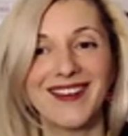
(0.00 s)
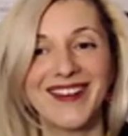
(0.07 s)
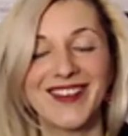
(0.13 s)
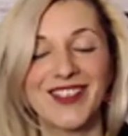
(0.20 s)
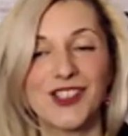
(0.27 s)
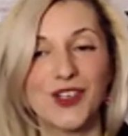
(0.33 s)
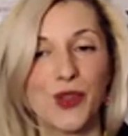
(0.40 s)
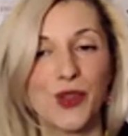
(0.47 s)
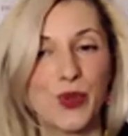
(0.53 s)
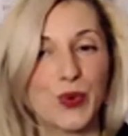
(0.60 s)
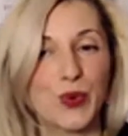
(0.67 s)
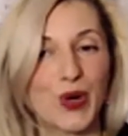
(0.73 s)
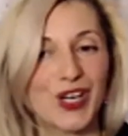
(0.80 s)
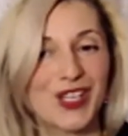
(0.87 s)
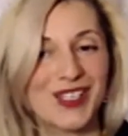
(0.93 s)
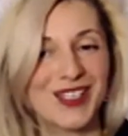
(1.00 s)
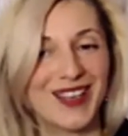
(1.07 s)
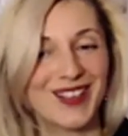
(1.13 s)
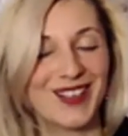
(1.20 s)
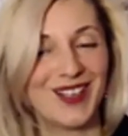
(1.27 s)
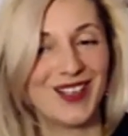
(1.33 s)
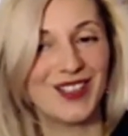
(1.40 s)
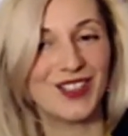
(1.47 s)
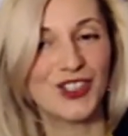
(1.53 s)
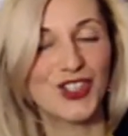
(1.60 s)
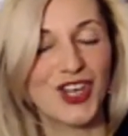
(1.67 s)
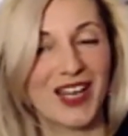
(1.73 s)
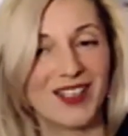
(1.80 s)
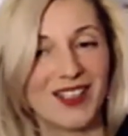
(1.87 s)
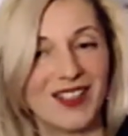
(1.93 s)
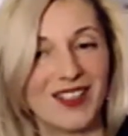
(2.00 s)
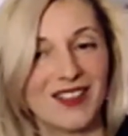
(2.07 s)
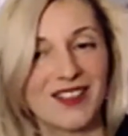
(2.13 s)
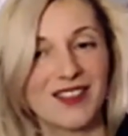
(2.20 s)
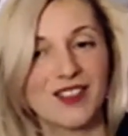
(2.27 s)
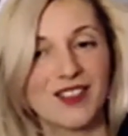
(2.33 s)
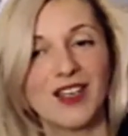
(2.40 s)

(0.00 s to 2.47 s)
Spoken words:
energy through our channels,